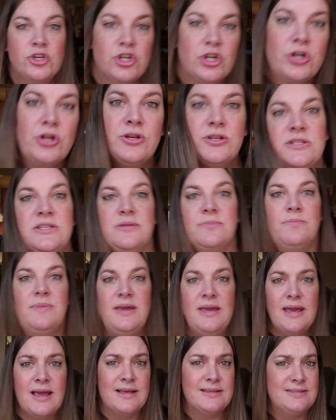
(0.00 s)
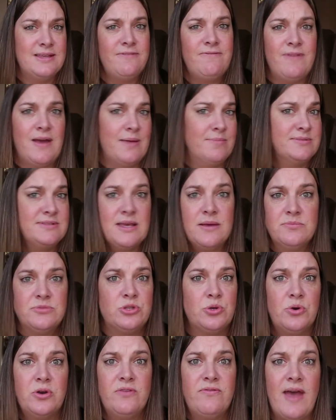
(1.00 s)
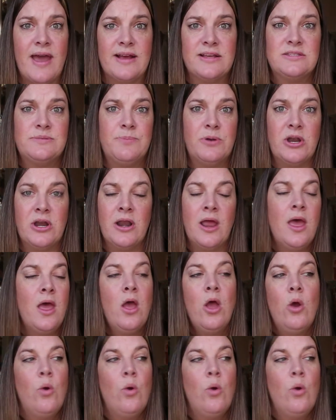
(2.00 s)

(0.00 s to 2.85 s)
turn to me as if I'm some sort of expert